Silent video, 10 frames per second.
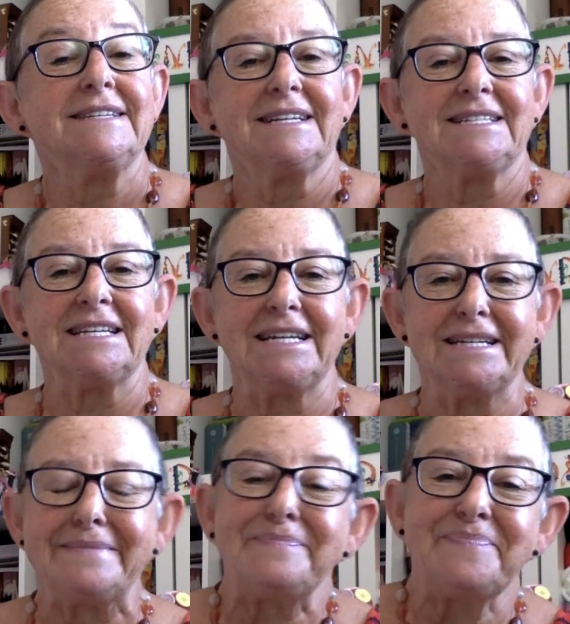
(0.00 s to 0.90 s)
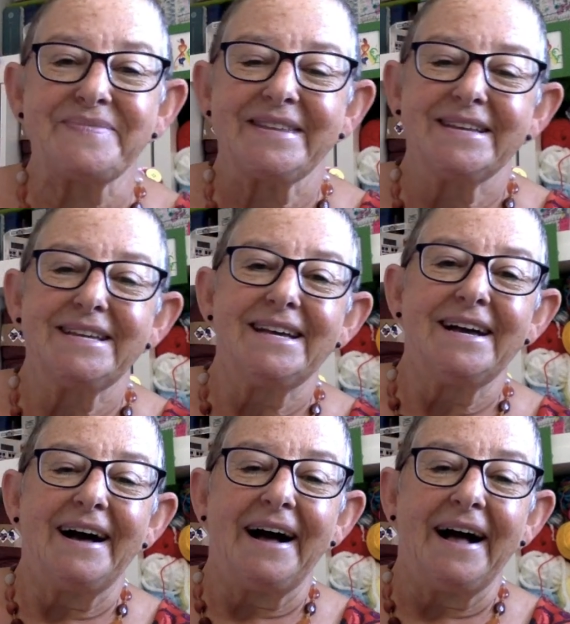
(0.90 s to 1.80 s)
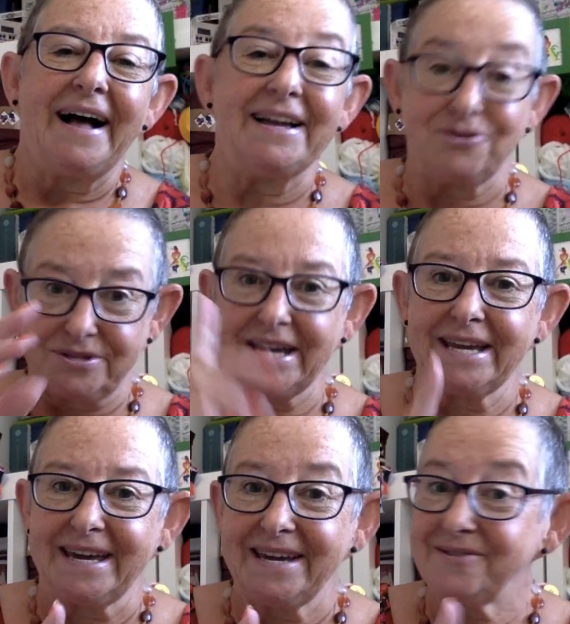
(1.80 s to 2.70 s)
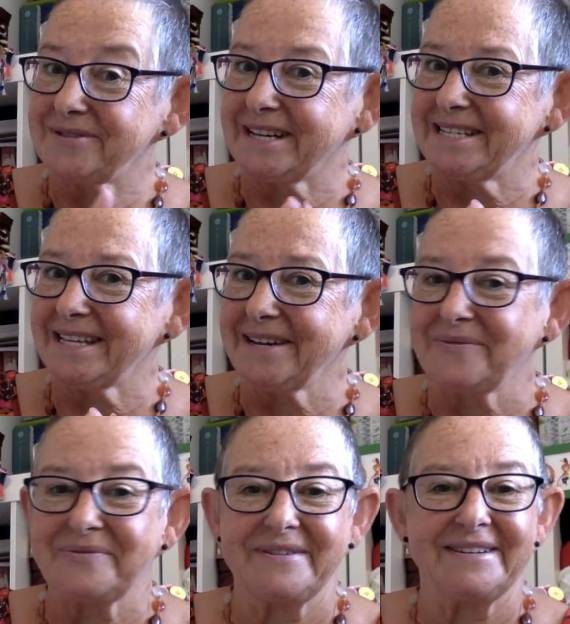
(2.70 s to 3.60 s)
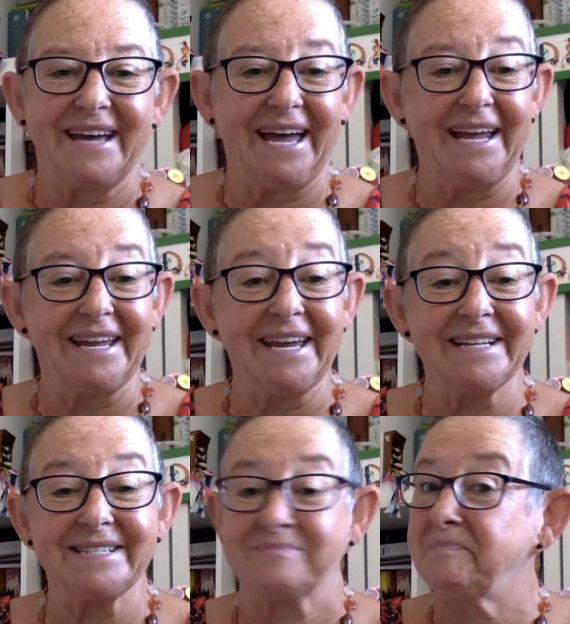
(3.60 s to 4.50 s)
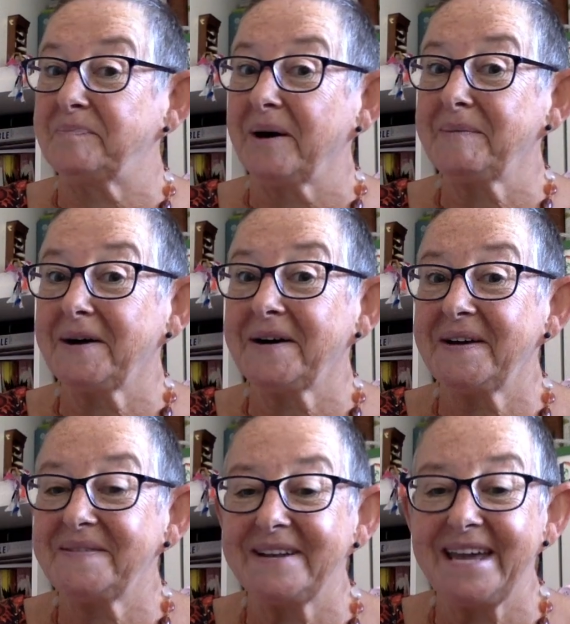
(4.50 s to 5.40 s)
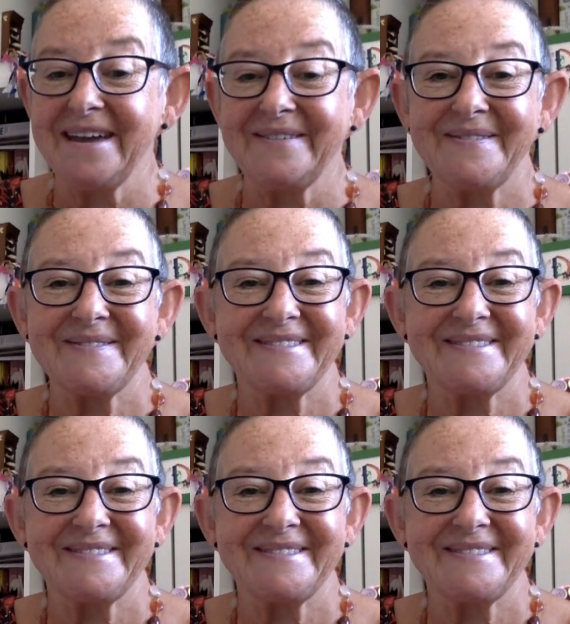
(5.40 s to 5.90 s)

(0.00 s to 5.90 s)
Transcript: Silly Lynn. And you take care, you stay safe. And it's bye-bye for now.